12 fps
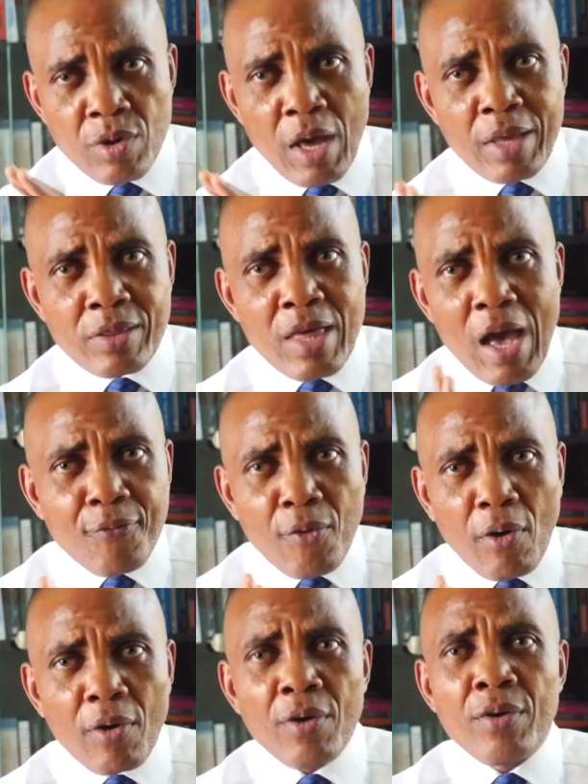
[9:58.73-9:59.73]
And
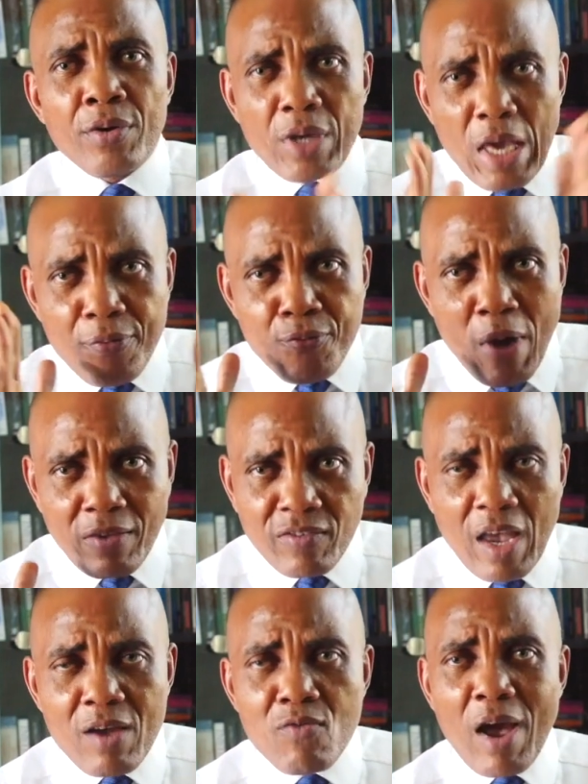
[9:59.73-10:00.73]
therefore, if we are
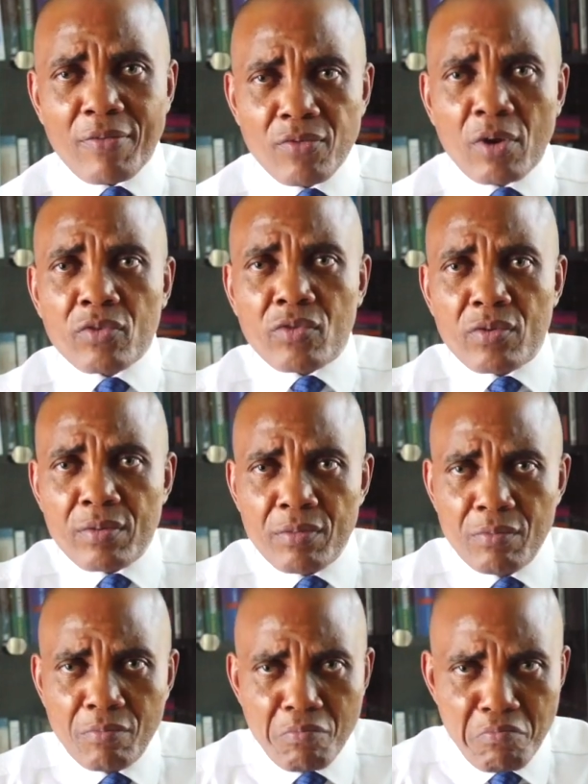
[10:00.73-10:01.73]
saying we have not
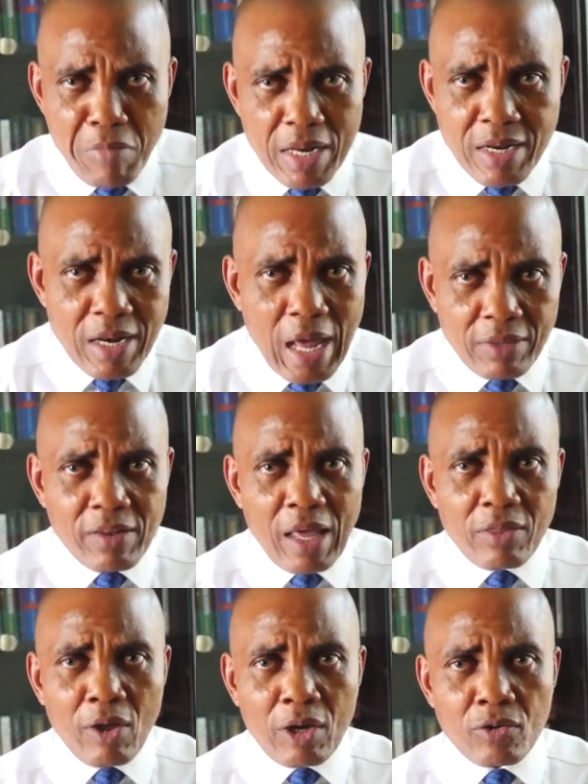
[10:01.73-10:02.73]
made the
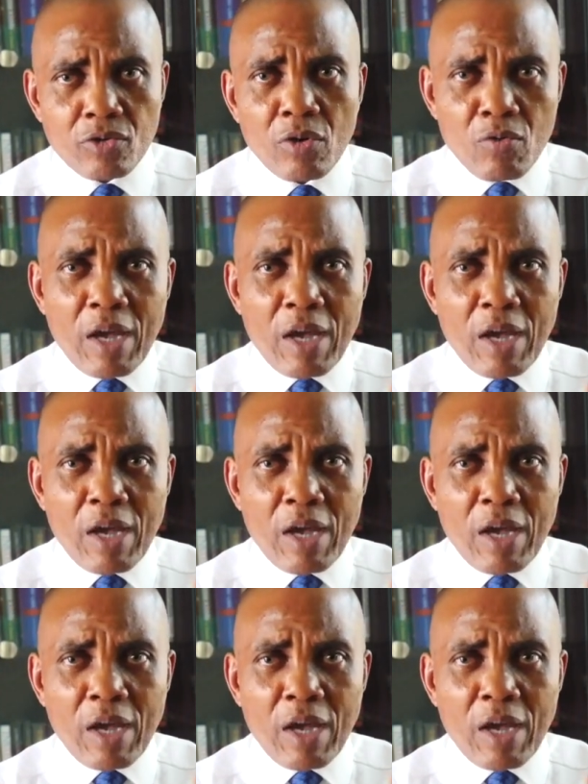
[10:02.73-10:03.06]
1999 constitution.